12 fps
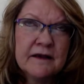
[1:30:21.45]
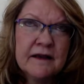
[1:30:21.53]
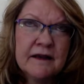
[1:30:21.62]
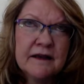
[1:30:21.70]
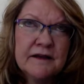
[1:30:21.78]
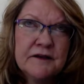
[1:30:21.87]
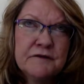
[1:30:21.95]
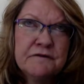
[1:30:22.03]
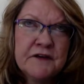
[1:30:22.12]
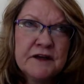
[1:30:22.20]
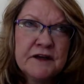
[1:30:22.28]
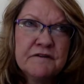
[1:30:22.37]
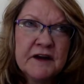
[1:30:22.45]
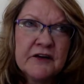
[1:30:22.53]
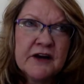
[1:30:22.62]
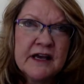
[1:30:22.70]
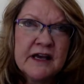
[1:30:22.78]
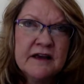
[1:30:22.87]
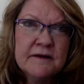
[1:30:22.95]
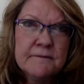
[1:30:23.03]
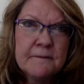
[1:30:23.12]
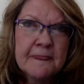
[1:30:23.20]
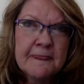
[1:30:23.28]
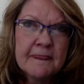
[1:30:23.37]
you feel very
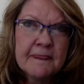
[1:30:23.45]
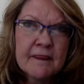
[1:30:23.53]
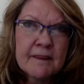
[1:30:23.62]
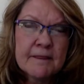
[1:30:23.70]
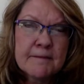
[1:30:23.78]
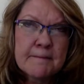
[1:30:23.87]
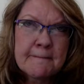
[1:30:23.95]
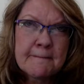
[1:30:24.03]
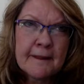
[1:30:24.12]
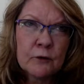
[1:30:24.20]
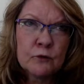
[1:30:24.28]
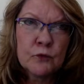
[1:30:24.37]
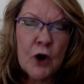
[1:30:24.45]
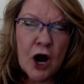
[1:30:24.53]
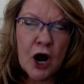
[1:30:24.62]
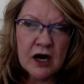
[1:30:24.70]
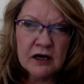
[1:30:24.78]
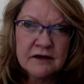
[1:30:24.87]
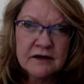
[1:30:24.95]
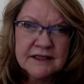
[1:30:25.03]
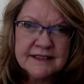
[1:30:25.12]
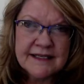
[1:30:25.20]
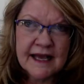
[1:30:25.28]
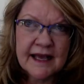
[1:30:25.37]
wrong
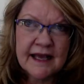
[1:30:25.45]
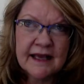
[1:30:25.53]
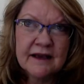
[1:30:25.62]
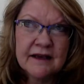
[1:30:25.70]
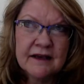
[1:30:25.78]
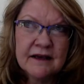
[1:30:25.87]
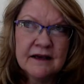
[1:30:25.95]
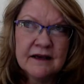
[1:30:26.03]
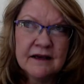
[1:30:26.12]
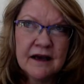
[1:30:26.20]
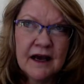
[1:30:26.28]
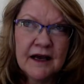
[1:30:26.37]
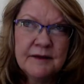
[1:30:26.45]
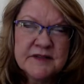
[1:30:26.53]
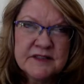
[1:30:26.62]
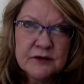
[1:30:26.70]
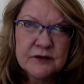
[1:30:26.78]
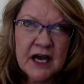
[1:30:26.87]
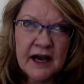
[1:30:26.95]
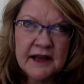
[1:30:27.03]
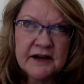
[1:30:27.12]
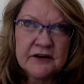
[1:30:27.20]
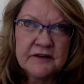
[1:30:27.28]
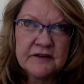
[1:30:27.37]
saying, I'm so
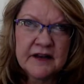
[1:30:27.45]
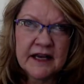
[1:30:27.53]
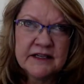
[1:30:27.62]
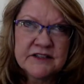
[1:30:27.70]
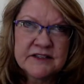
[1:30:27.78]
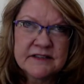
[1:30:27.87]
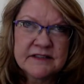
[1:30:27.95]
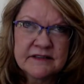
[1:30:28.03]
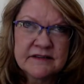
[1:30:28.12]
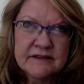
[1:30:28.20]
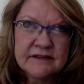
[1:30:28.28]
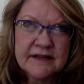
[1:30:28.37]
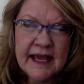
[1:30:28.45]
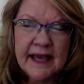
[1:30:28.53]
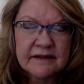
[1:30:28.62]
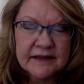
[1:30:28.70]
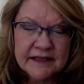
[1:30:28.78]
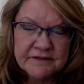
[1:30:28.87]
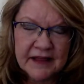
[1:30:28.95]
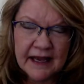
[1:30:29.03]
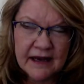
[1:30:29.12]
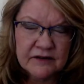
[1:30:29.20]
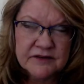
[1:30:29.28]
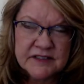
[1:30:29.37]
tired that I just can't leave the
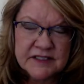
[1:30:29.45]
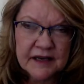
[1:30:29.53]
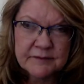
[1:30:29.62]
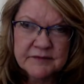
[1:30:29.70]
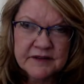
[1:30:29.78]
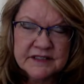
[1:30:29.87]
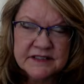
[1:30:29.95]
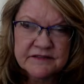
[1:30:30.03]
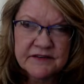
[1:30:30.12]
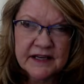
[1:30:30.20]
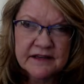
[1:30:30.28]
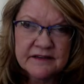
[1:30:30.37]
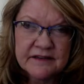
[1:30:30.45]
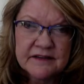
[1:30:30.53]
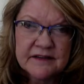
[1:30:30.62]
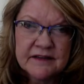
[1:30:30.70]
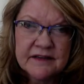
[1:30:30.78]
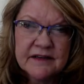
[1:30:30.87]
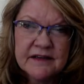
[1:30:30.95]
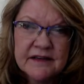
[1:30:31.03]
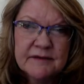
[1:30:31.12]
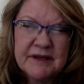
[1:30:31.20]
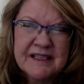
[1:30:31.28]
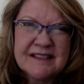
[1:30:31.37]
house to come to this event,
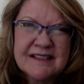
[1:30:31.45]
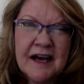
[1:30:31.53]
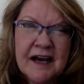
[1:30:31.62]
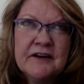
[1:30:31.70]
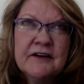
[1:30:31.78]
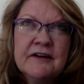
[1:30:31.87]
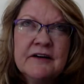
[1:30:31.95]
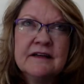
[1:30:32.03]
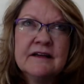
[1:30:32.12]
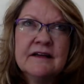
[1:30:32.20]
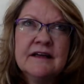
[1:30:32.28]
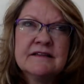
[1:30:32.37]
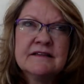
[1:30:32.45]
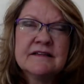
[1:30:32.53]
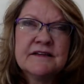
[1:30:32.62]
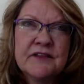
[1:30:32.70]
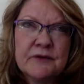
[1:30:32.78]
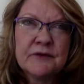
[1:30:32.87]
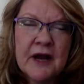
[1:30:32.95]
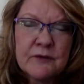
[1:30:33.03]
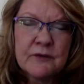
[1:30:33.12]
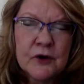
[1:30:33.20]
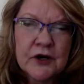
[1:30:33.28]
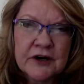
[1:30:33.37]
because tired isn't even the right
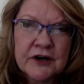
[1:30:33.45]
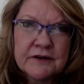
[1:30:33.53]
word,